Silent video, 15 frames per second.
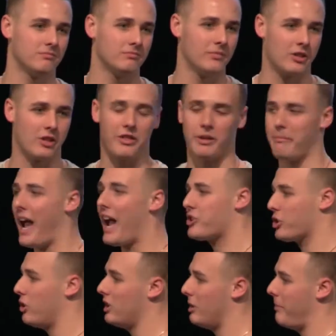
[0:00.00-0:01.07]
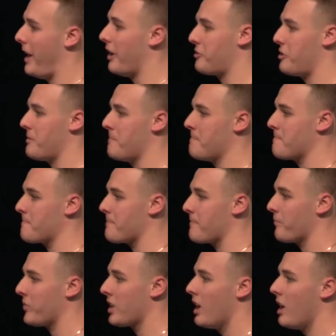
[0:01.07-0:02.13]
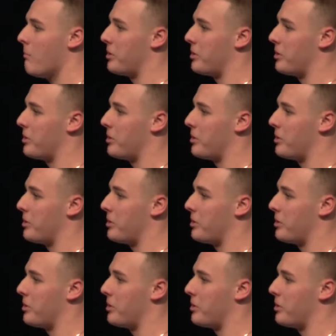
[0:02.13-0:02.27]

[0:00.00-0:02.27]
There's nothing magical about them